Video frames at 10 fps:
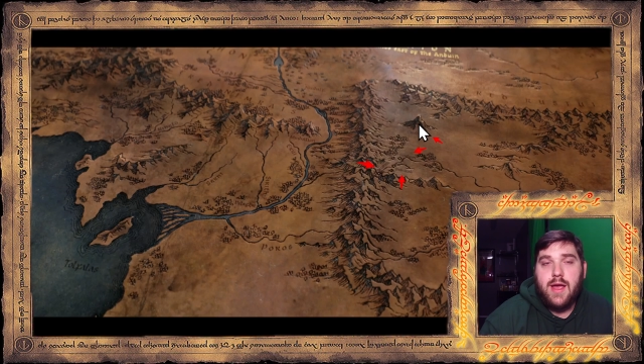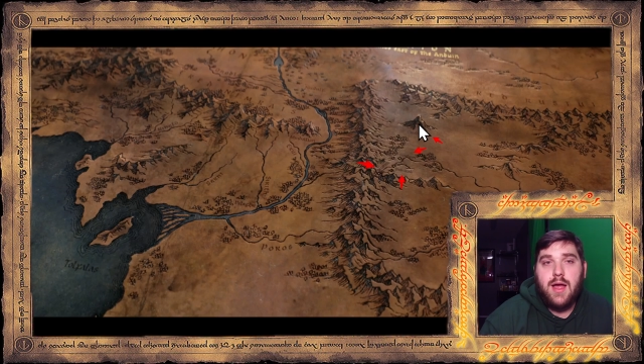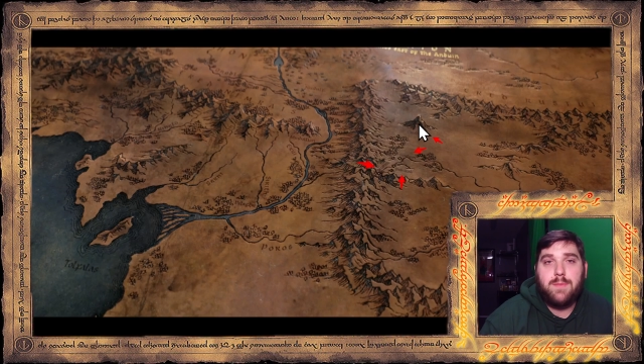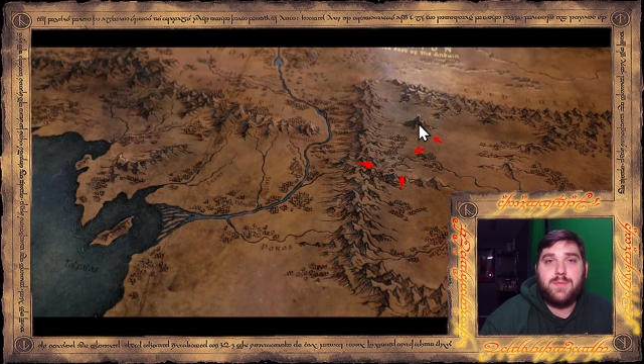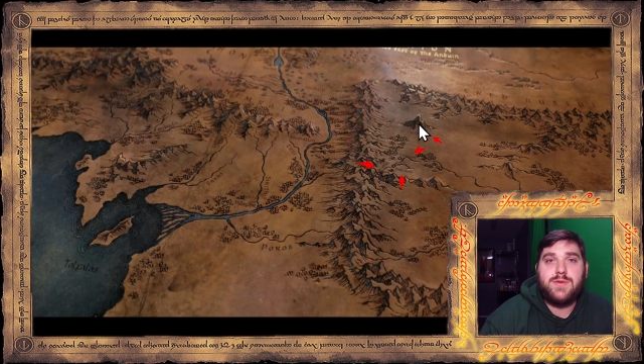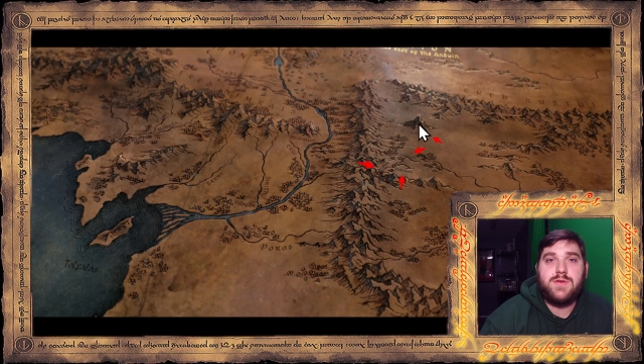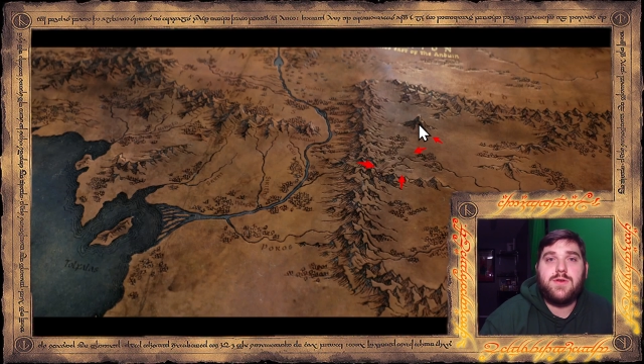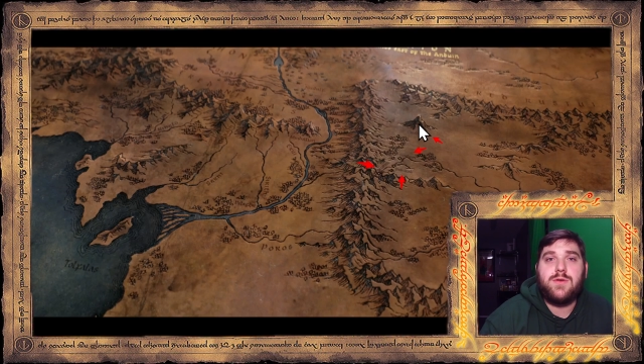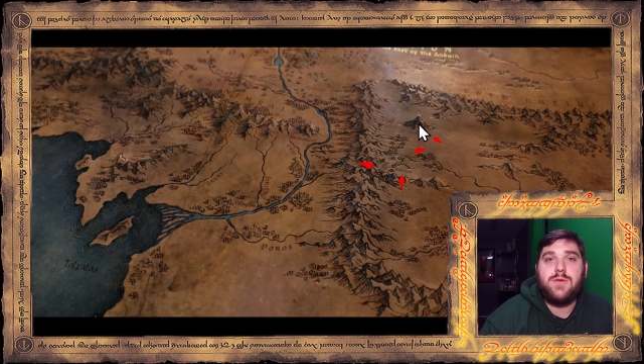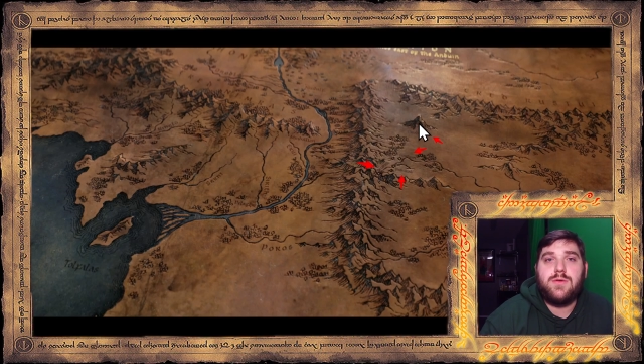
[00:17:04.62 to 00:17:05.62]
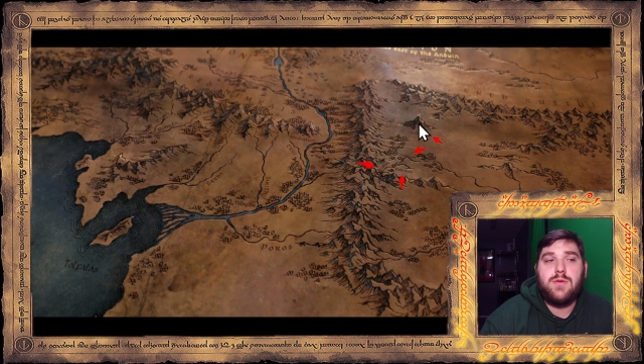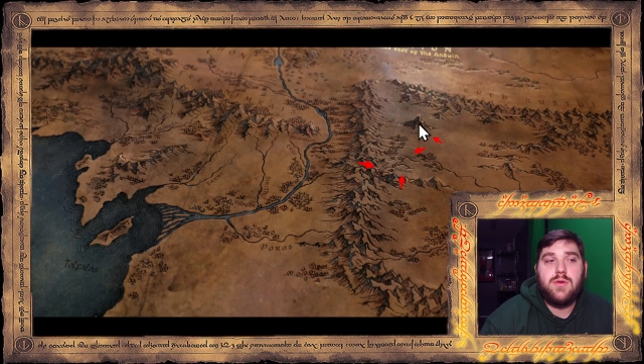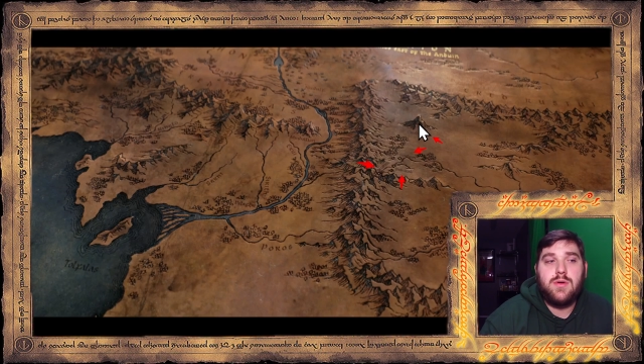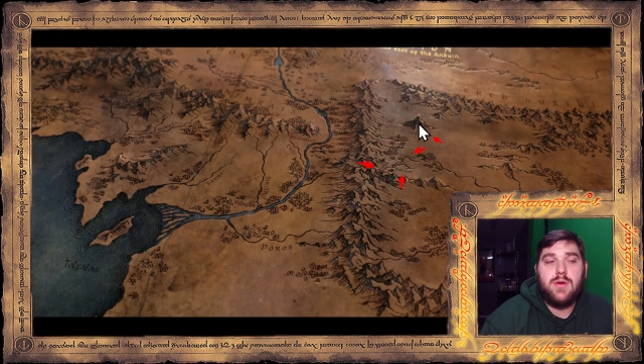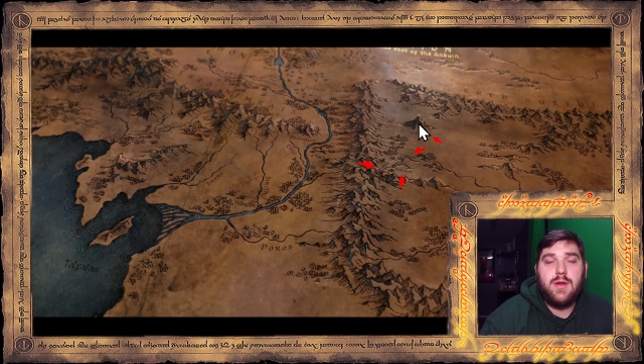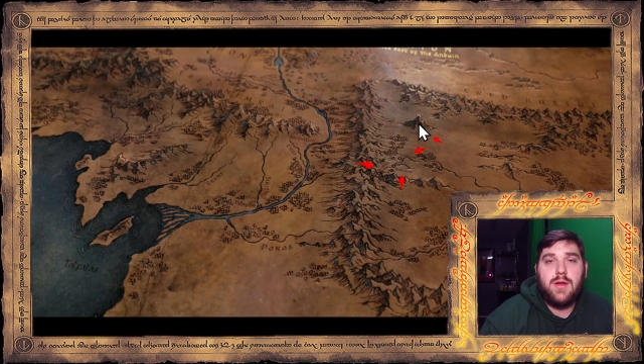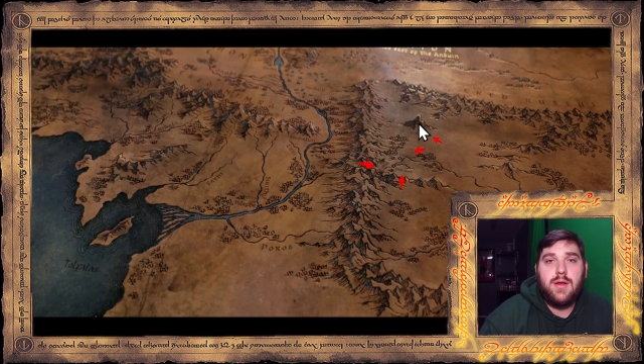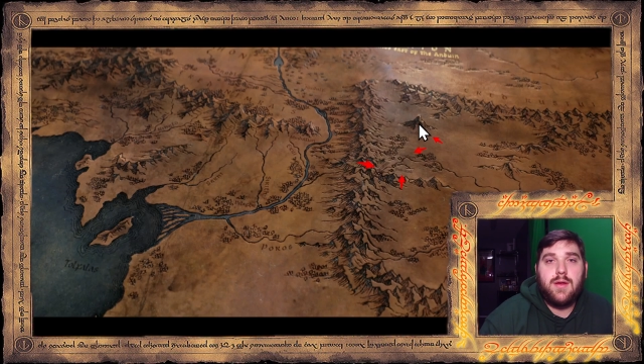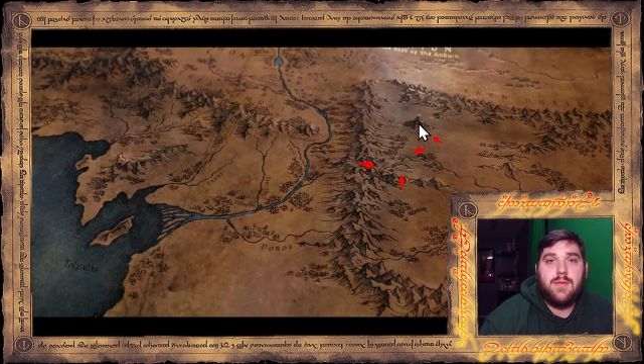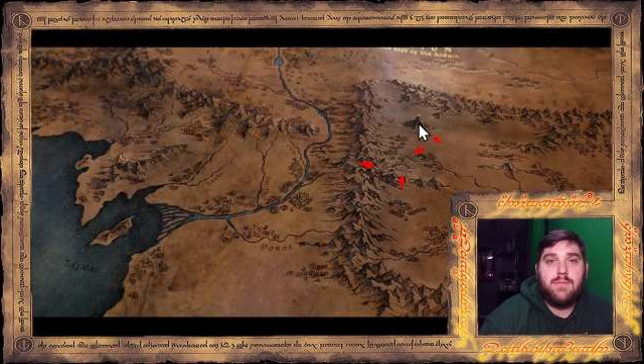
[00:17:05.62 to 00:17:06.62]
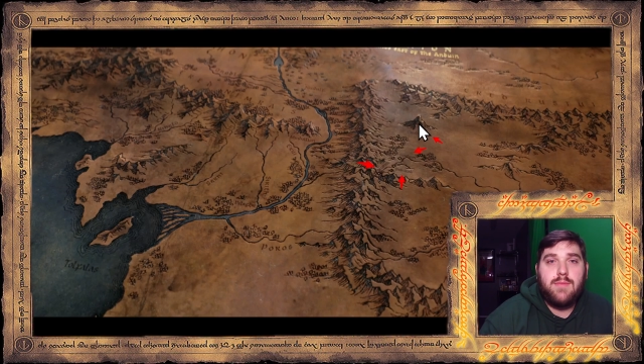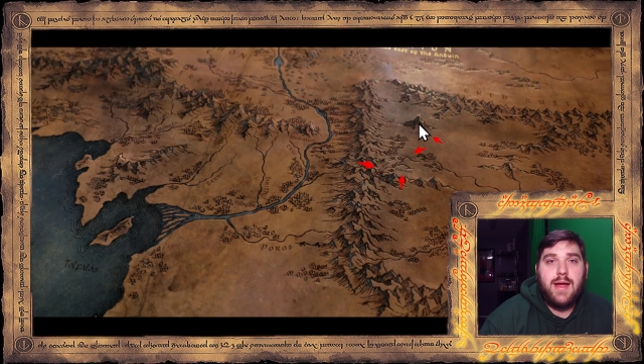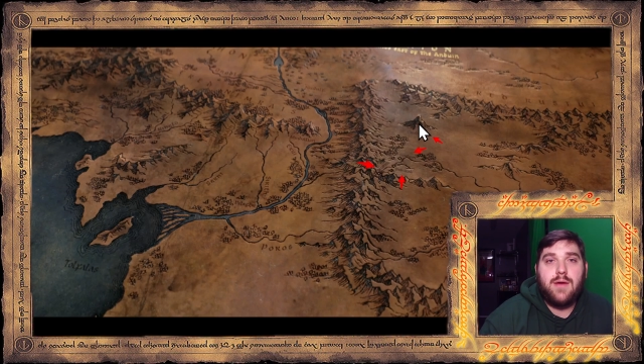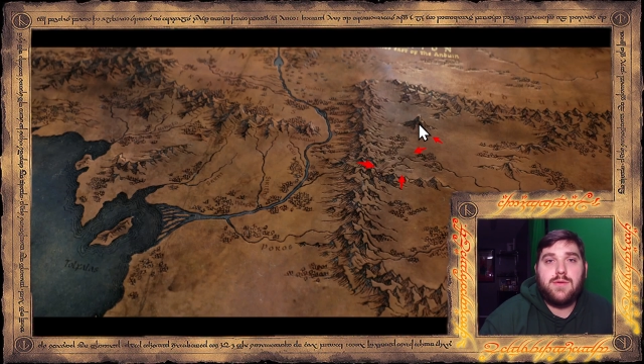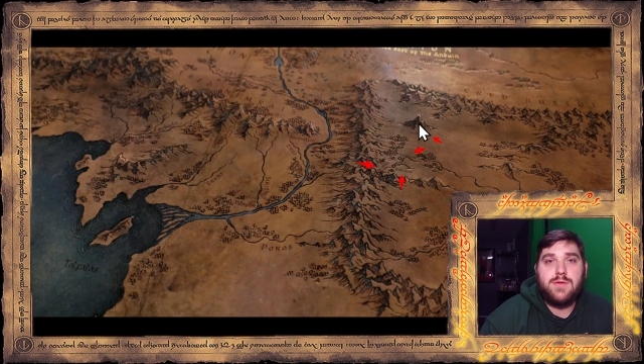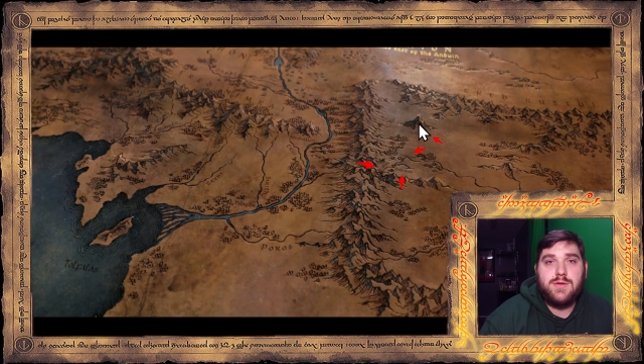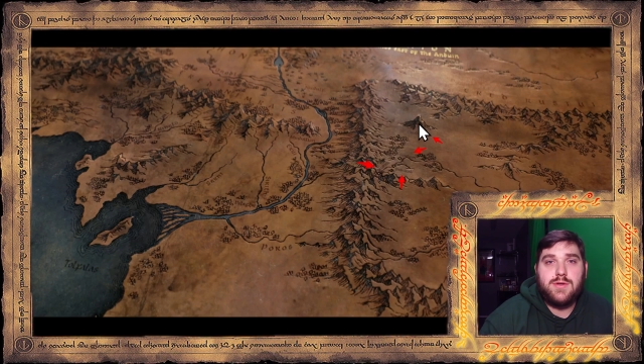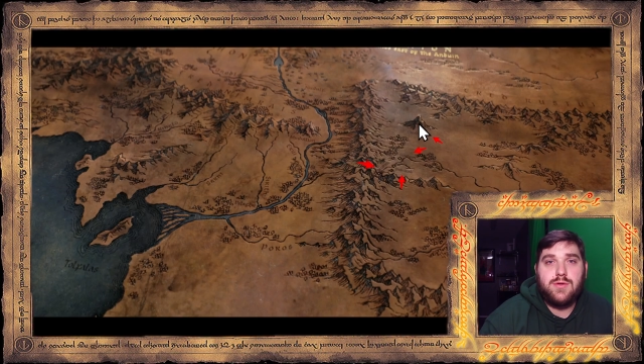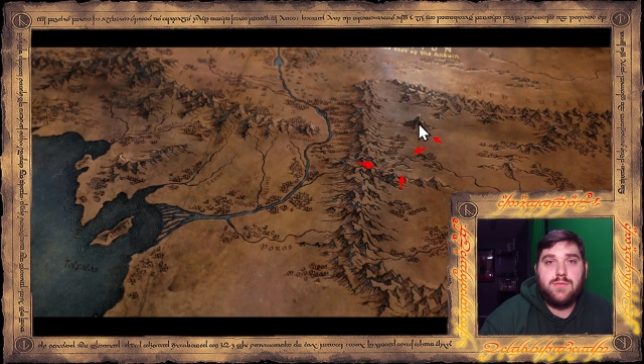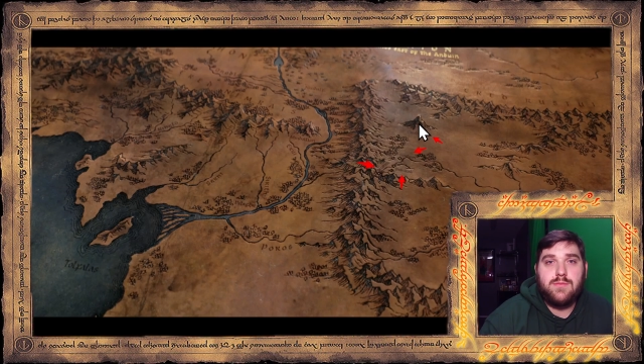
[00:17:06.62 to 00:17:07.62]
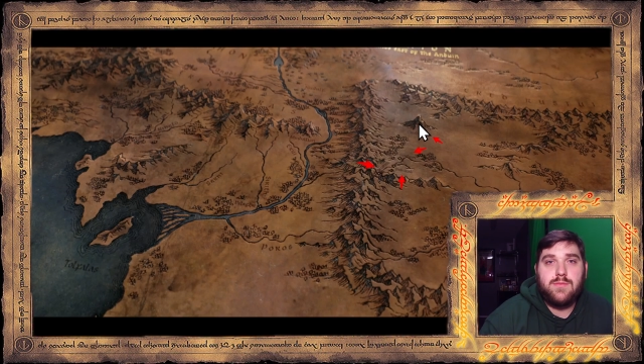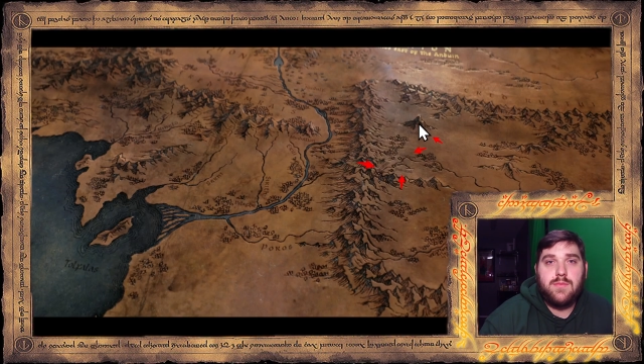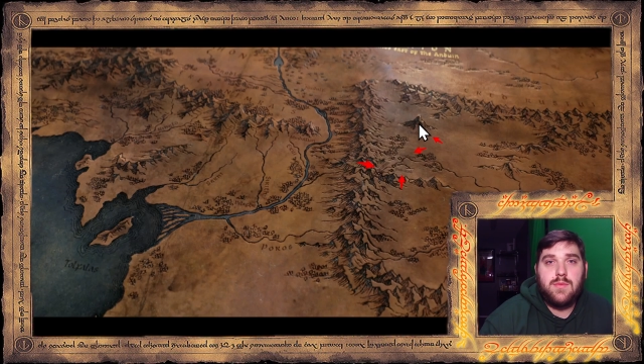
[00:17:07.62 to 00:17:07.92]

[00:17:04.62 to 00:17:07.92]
up to Mount Doom